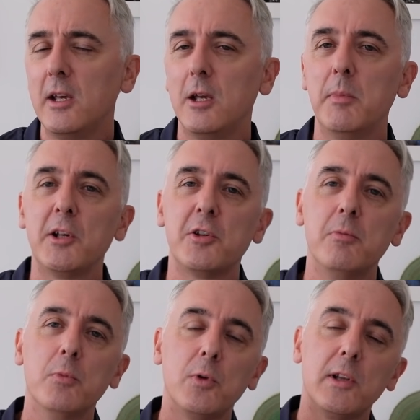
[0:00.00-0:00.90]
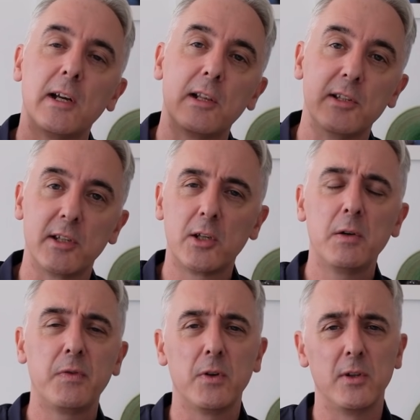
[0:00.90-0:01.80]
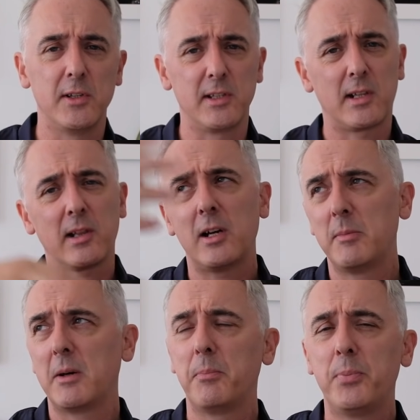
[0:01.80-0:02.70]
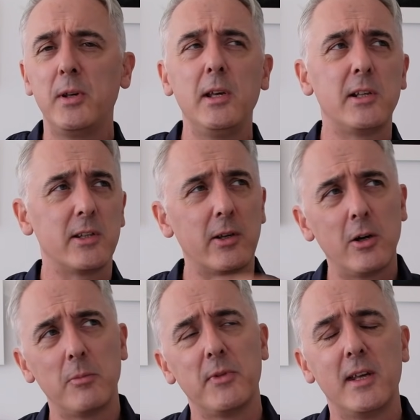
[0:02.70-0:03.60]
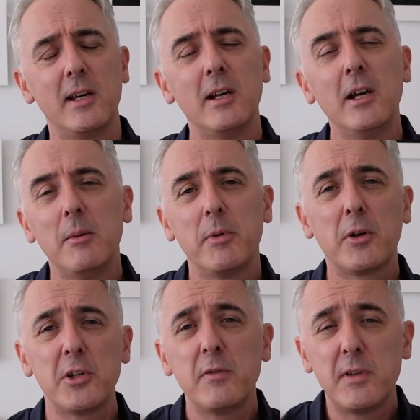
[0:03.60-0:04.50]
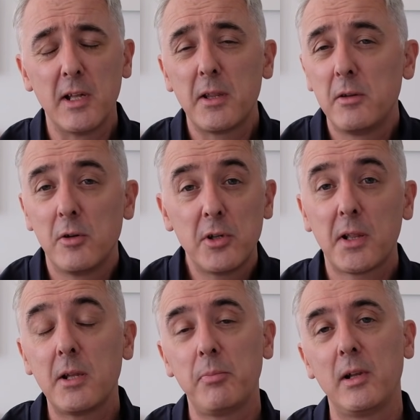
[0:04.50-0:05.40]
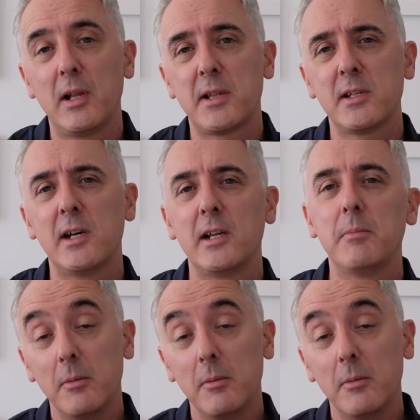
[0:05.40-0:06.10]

It makes you more likely to go further, to climb that peak, to go up there, because you're just simply less tired.